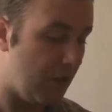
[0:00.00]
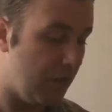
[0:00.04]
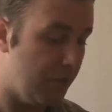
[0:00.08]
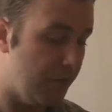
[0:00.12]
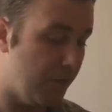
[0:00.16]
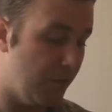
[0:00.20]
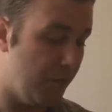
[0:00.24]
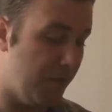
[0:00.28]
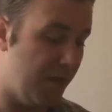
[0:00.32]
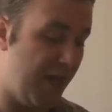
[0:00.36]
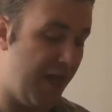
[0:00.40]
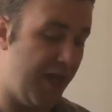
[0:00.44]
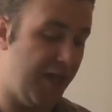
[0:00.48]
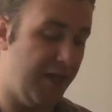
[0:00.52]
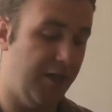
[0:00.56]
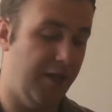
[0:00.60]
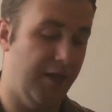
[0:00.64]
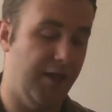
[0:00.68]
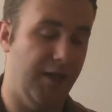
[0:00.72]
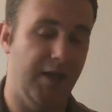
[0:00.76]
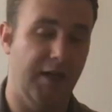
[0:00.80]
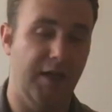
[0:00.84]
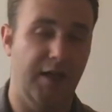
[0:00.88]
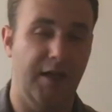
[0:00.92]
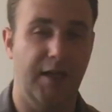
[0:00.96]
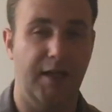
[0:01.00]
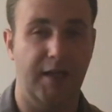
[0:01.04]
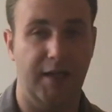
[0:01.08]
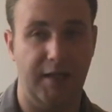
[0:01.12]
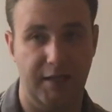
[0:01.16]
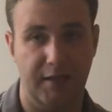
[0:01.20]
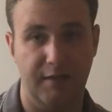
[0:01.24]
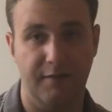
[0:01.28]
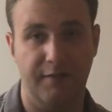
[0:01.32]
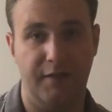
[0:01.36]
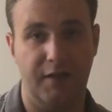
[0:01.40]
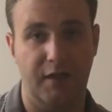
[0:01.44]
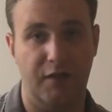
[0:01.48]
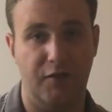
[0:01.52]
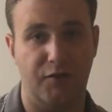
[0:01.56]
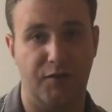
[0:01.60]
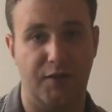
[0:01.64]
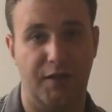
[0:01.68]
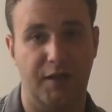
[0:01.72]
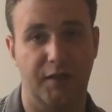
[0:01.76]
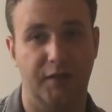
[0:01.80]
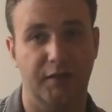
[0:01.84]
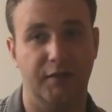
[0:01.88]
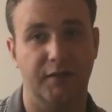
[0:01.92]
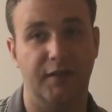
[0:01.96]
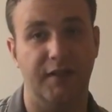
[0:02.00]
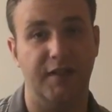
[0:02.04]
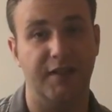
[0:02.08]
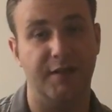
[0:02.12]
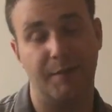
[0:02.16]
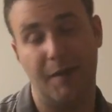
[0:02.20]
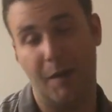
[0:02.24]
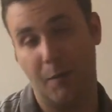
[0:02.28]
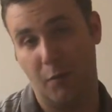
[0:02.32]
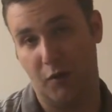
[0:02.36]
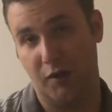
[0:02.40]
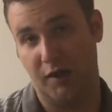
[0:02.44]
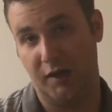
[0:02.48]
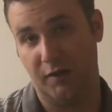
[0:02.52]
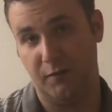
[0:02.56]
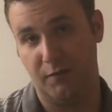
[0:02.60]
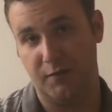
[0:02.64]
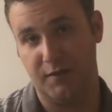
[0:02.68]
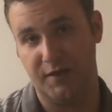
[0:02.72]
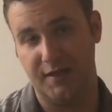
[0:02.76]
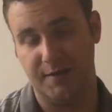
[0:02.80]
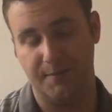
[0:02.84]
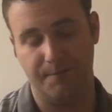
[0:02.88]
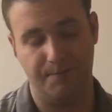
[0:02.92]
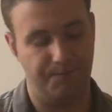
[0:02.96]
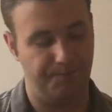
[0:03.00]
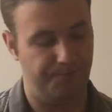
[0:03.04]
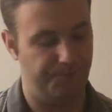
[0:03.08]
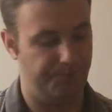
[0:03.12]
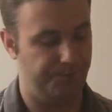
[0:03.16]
So that, in and of a nutshell, is my morning routine.